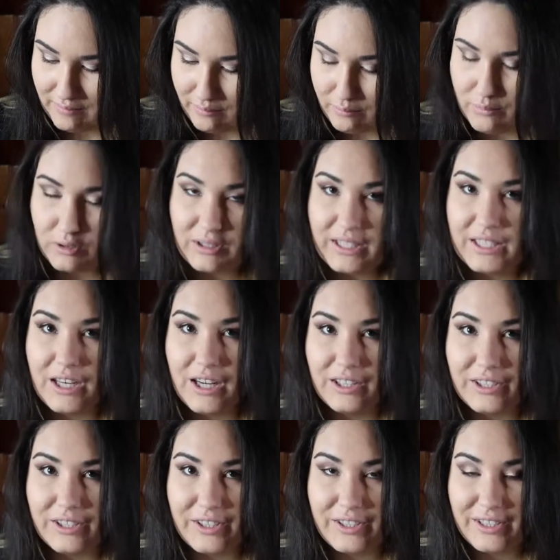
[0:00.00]

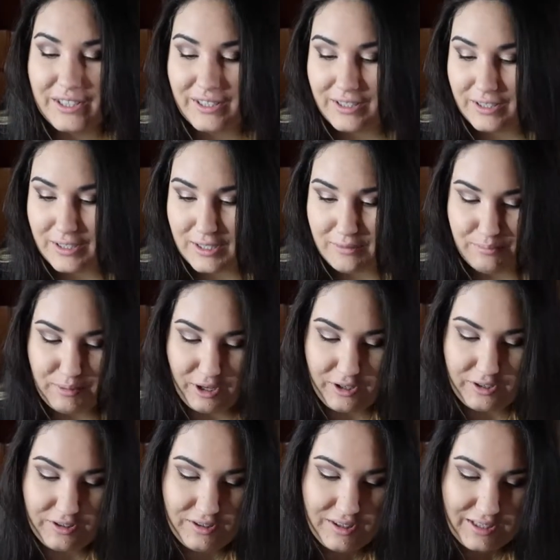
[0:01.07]
multicolored
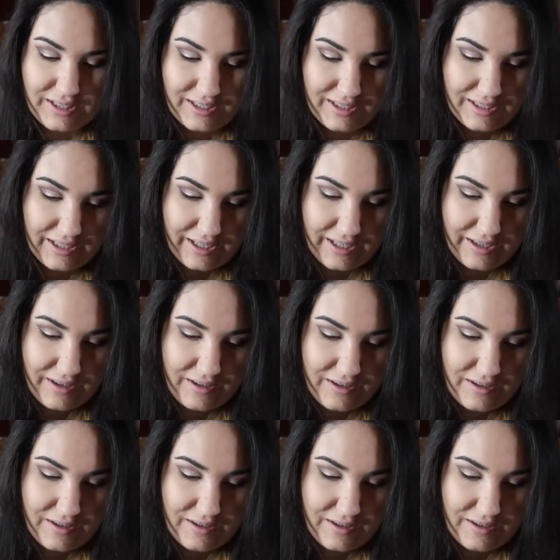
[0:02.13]
sparkles. Let's see.